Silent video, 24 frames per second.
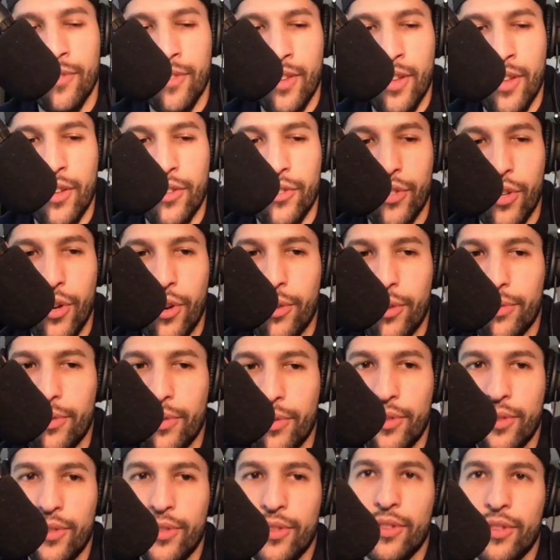So,
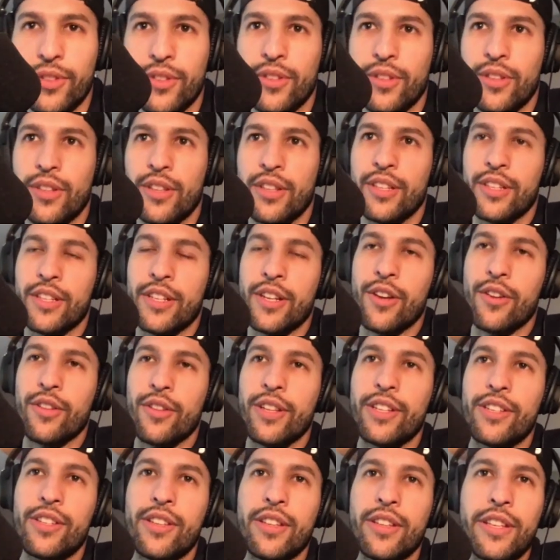
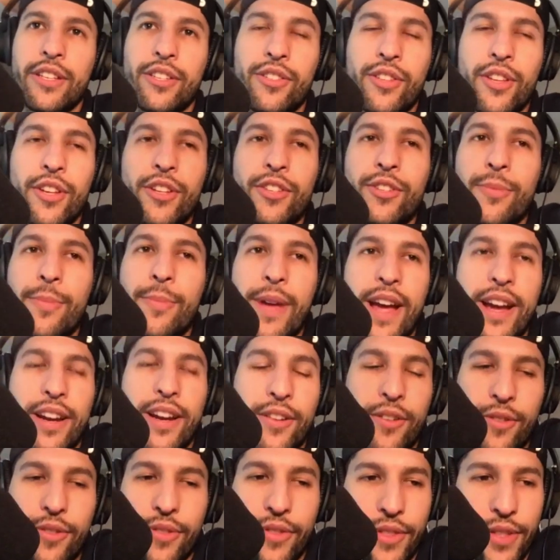let's touch back
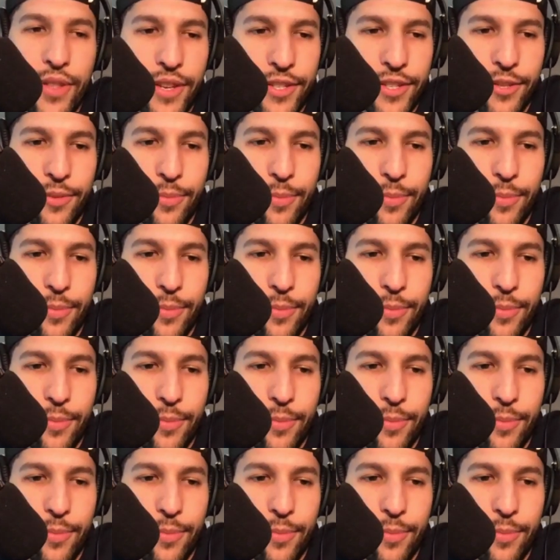on this,